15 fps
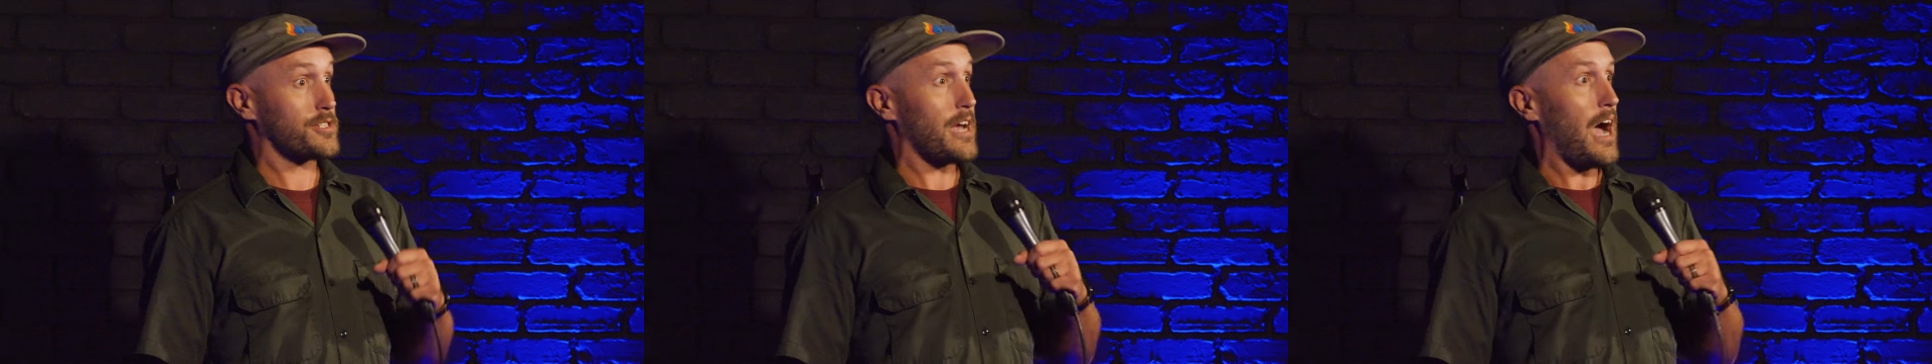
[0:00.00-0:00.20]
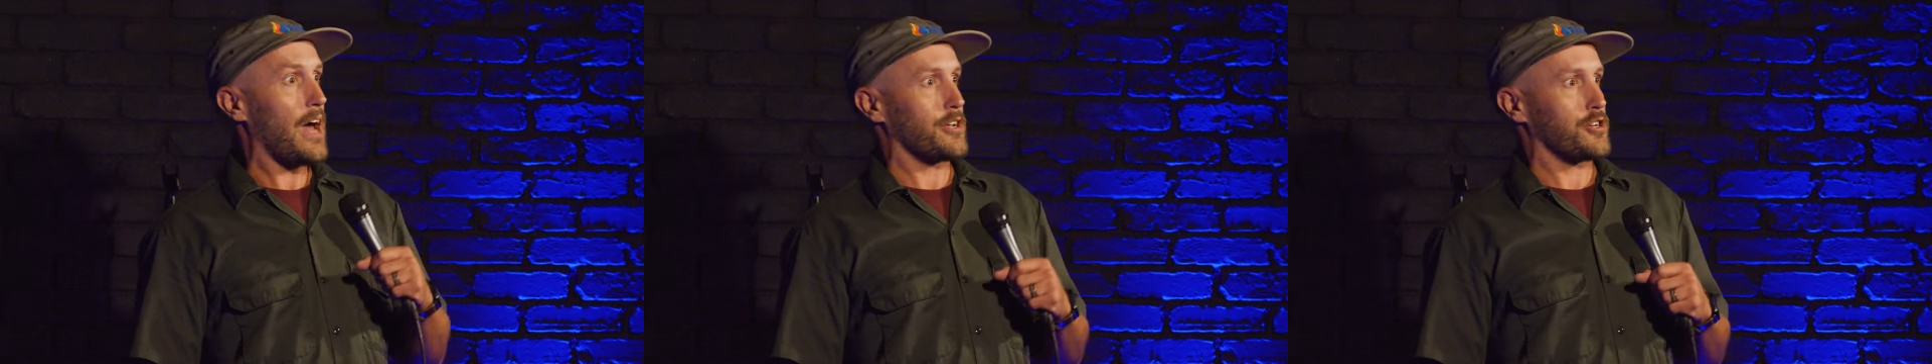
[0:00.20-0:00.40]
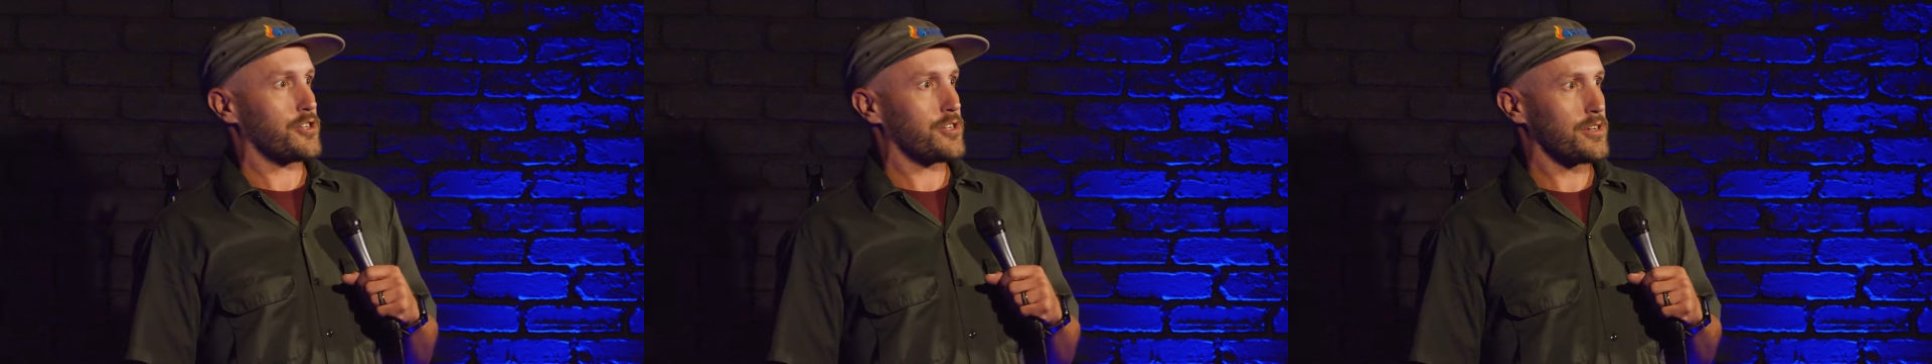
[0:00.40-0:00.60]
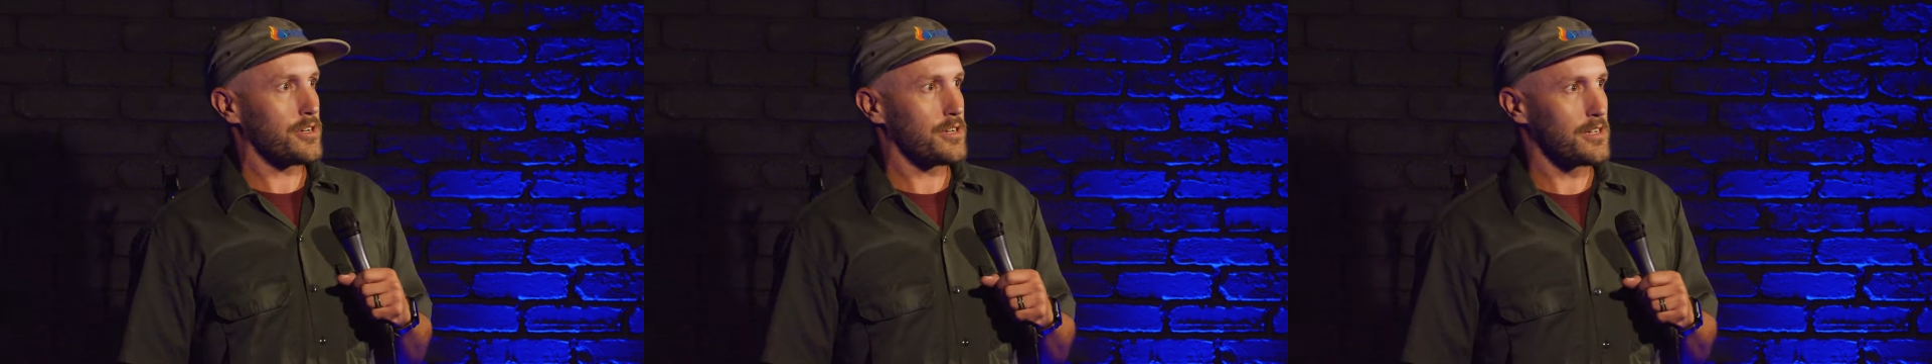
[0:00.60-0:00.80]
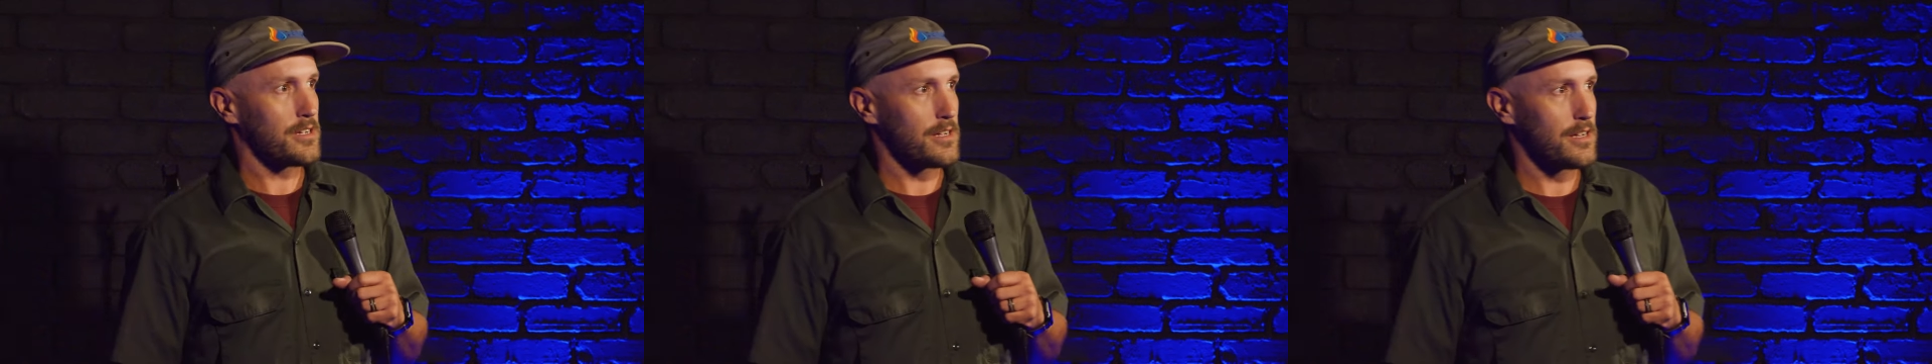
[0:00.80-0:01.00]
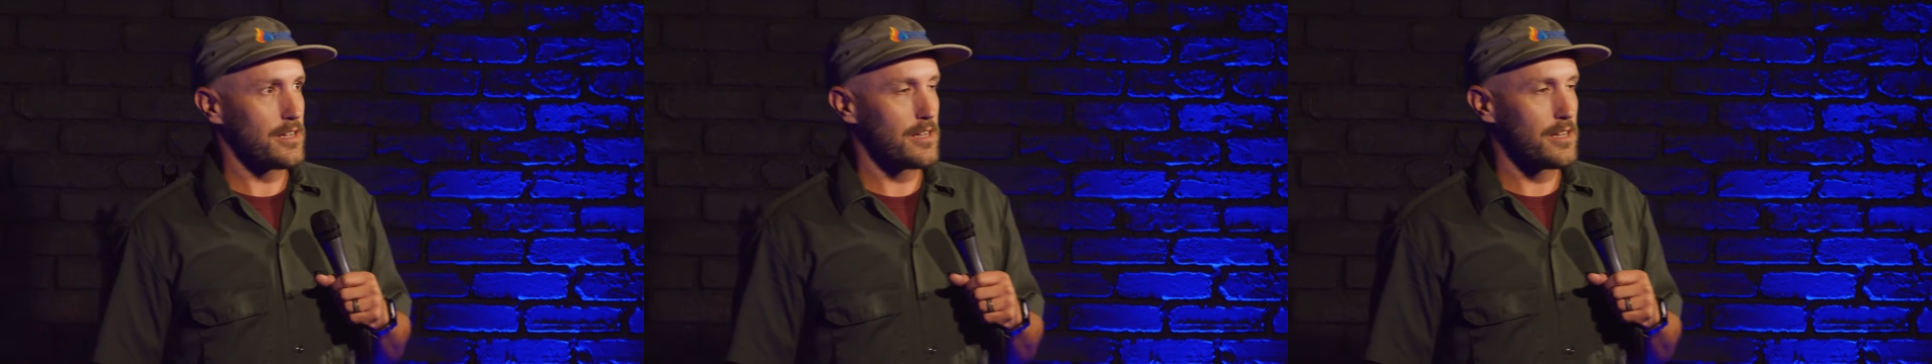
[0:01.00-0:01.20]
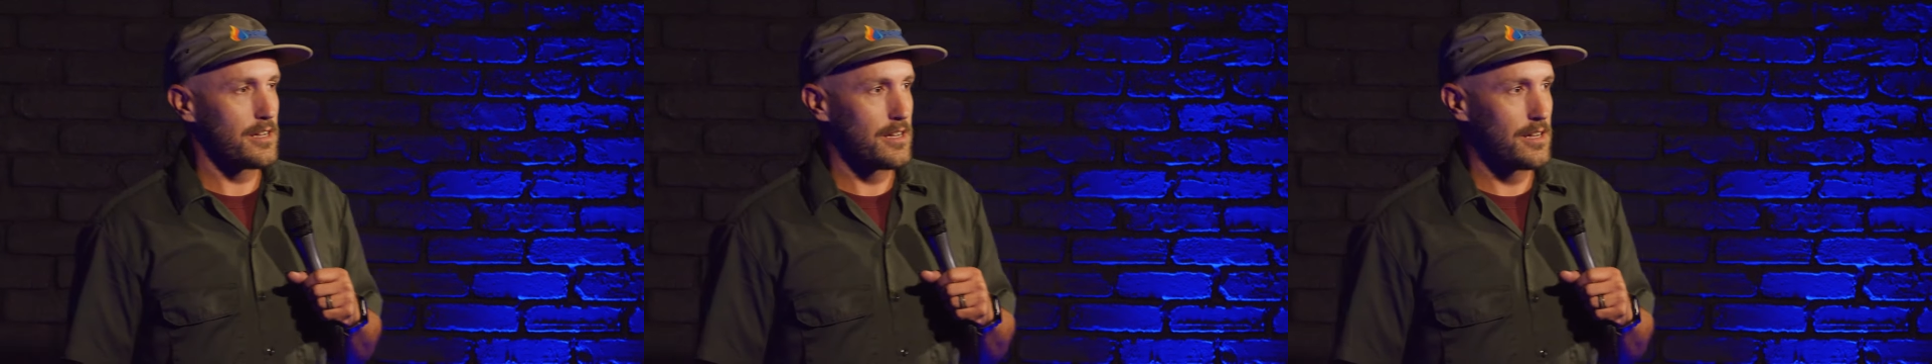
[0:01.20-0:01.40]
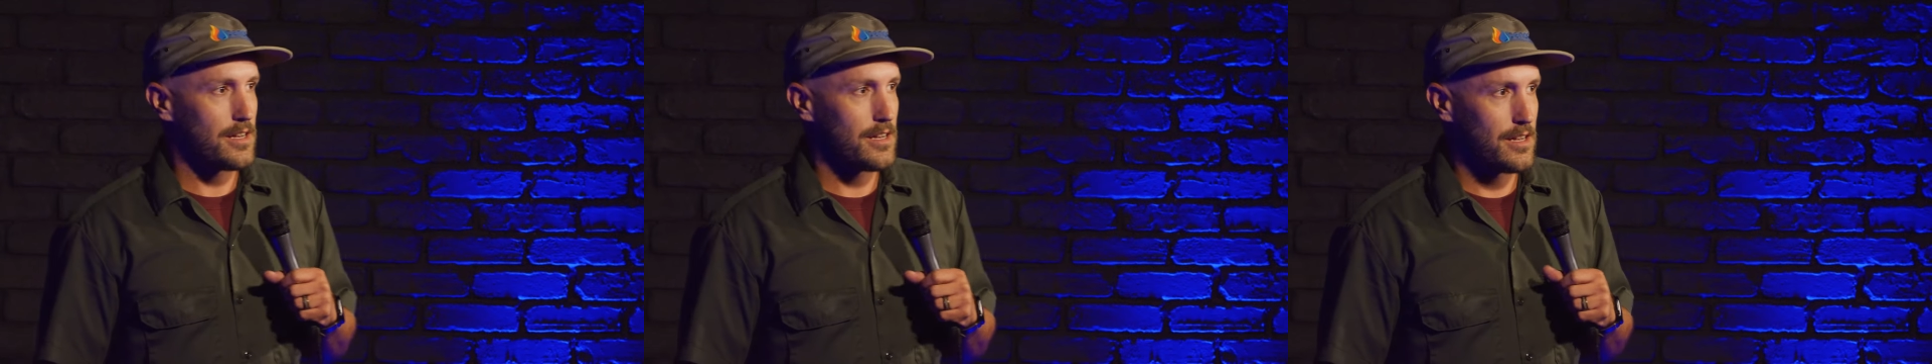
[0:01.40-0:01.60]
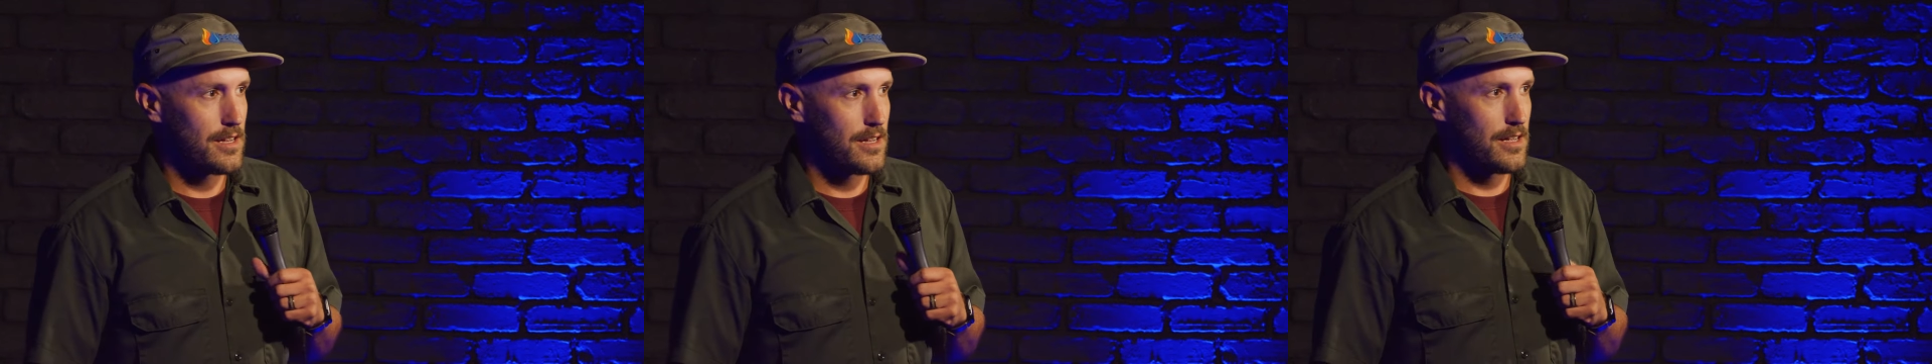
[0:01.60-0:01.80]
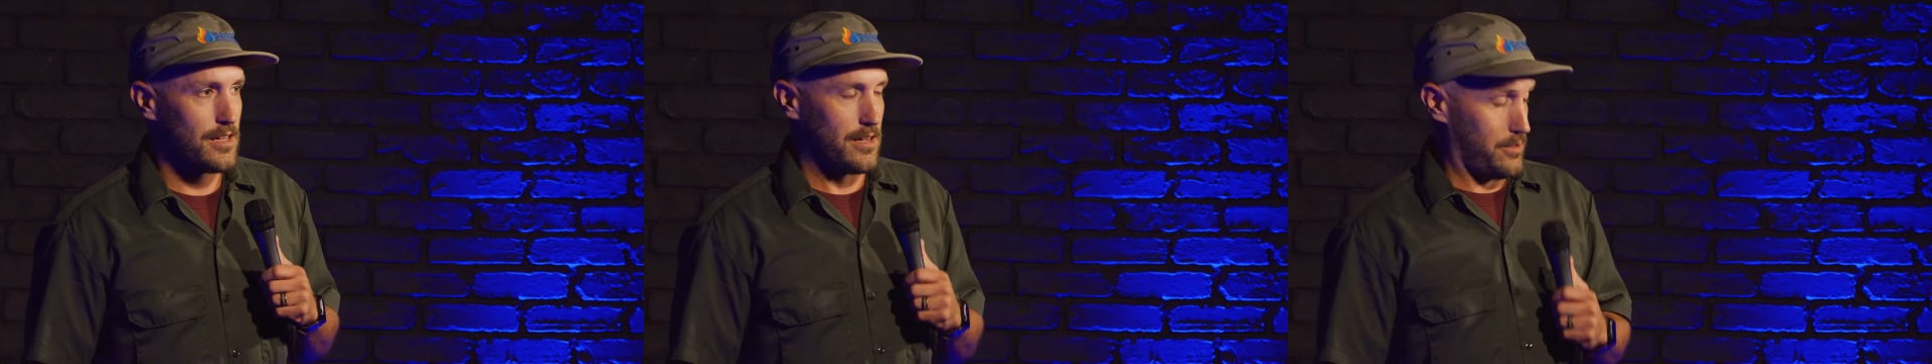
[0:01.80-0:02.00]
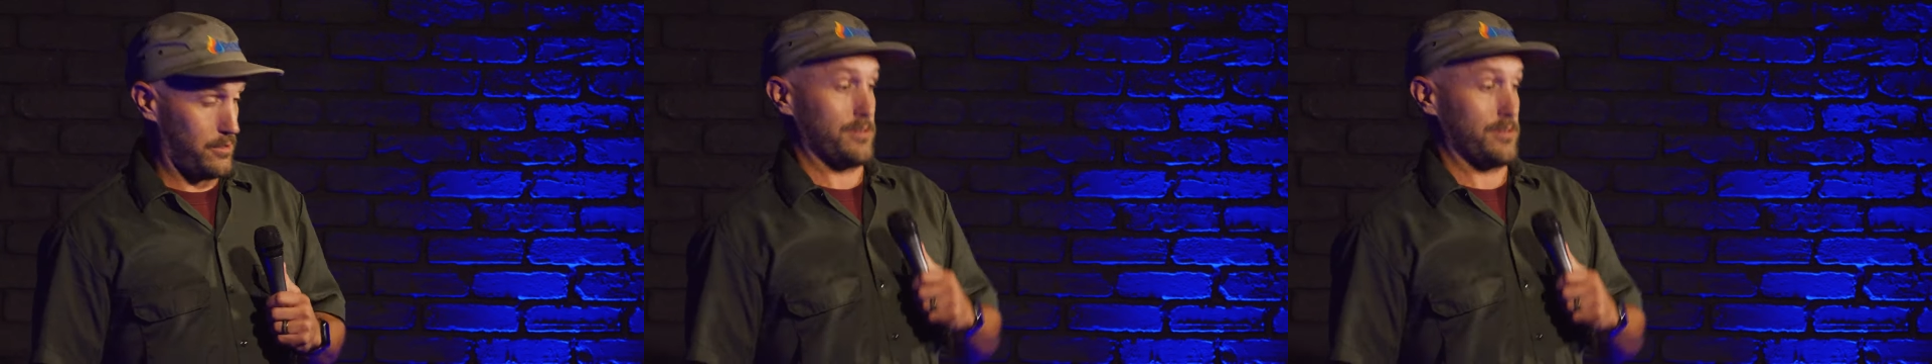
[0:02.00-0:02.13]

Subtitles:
Scottish. And